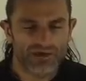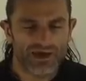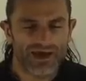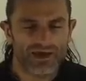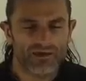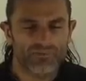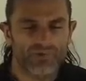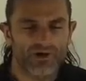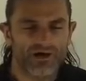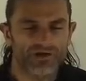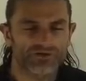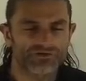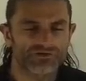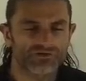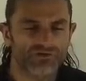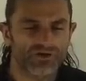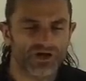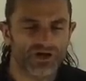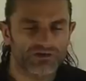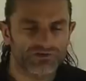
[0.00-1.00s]
out past
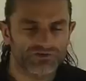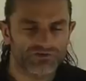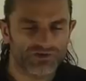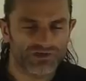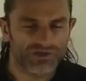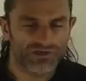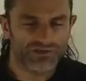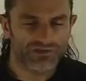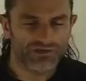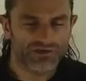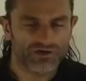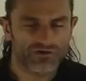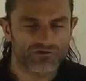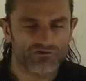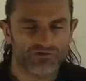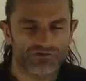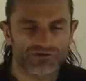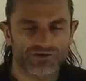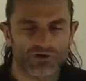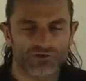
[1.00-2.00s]
your country,
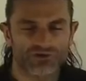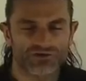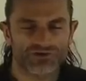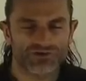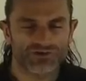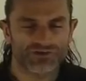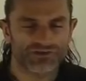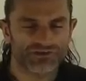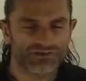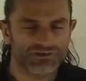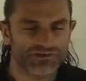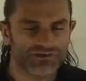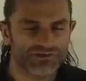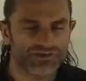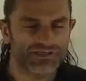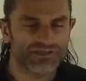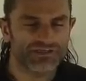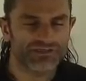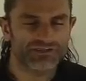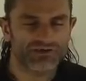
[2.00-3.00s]
across oceans and
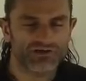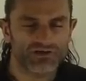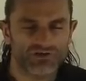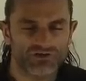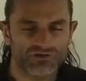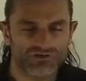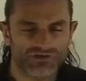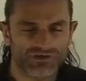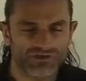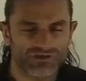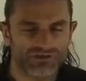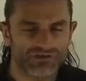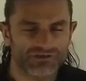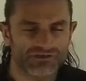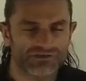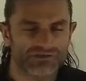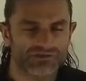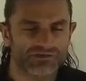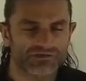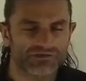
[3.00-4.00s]
seas and
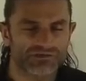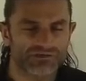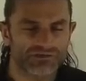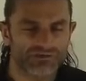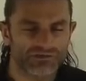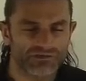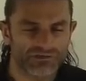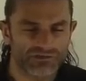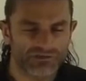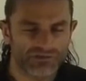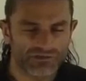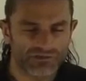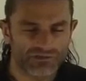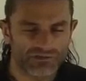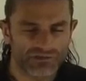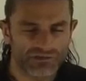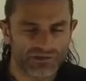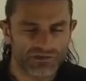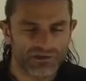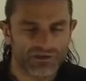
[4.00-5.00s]
continents.
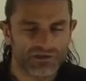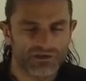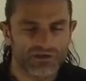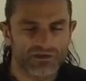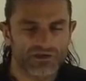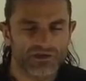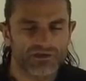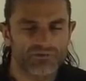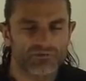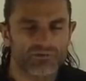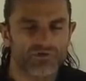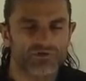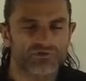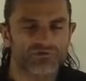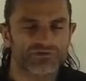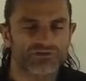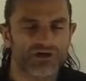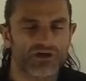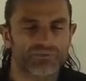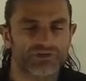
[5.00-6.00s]
It
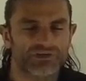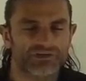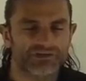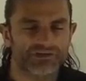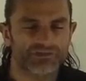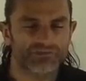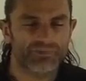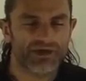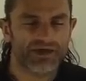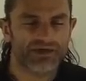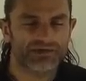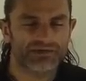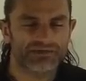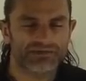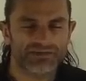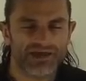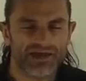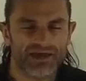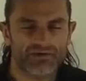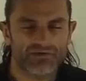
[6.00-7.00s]
moves up into
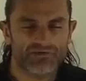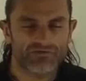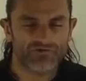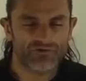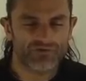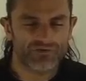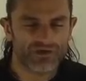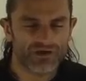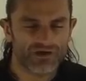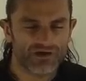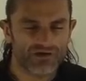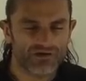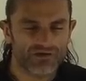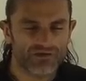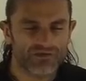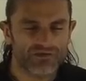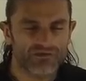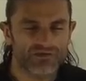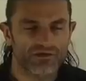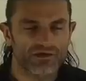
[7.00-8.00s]
space, down through the earth,
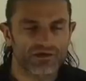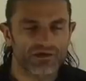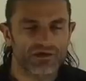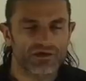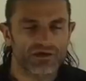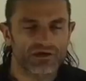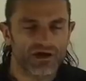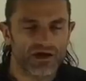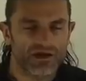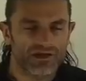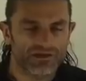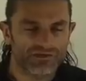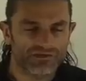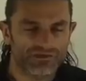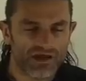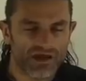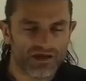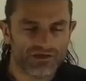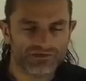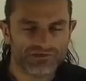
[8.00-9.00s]
and it
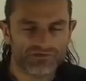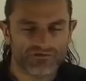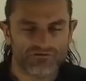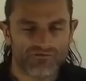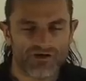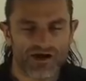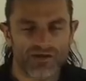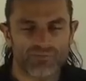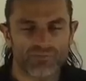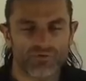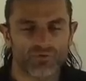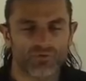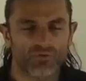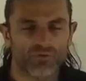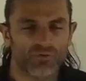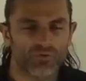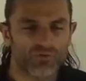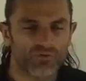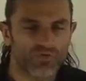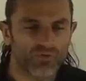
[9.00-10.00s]
starts to wrap
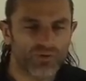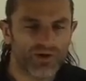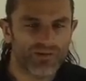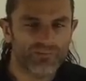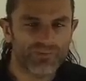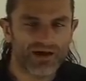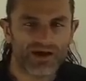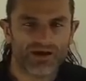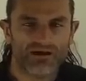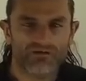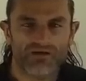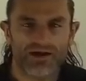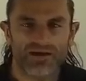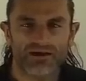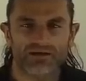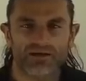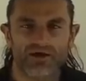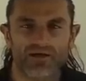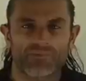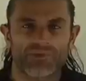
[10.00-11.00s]
all the way back
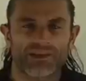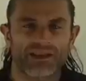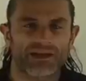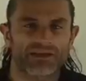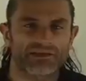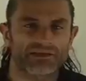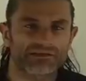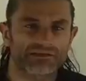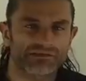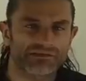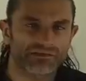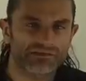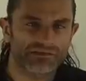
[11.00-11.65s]
around our planet,